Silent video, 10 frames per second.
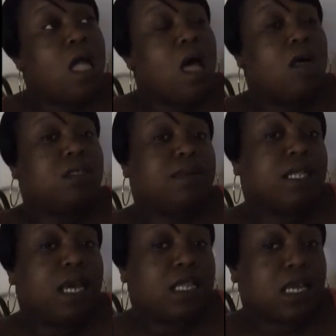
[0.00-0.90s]

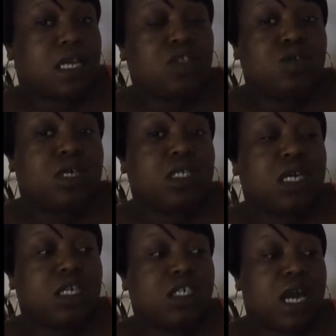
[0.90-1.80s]
Ultimately, at the end, 2 years
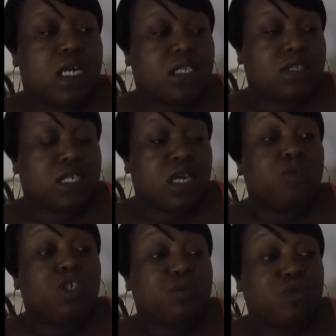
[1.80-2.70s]
later, she got herself together.
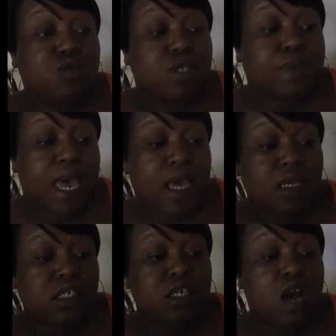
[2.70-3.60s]
She moves
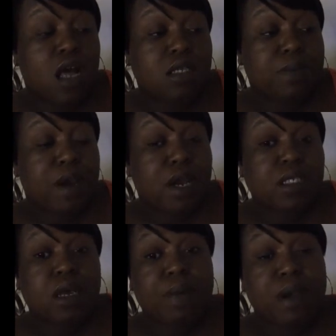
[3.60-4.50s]
back. She calls her
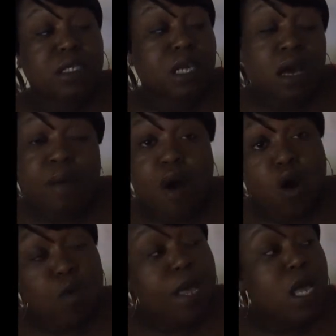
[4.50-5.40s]
parents. Her parents said, come
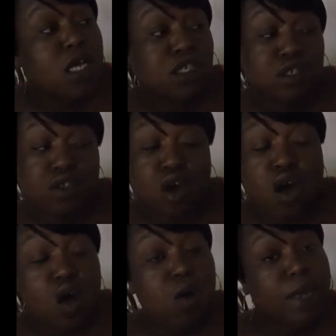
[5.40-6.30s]
home. She's
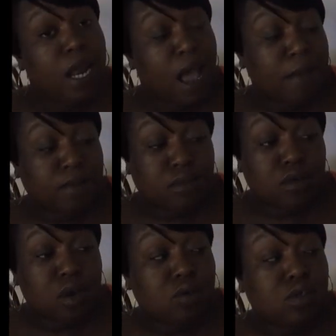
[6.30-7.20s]
going home, and I'm
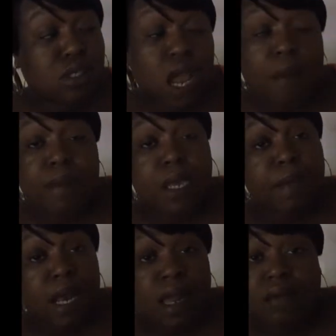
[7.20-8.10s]

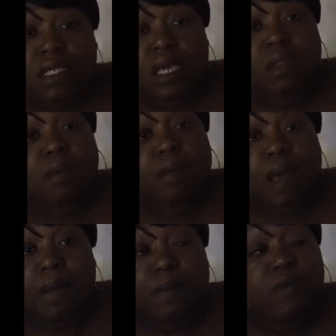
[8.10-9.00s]
getting my life together. But
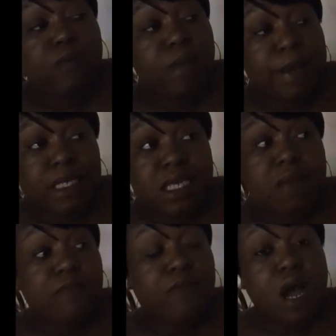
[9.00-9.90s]
mommy and
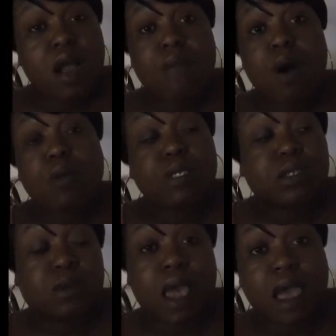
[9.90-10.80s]
daddy, before I come home, this
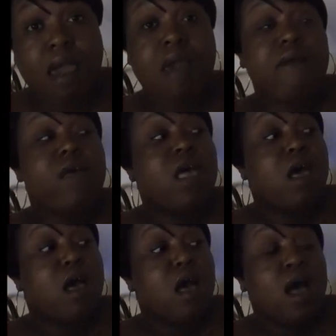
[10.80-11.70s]
is what I
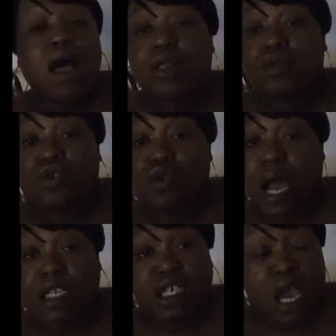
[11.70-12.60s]
have. You,
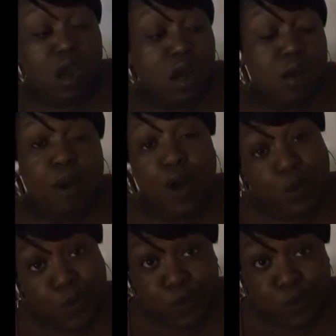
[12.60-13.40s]
our child, come home.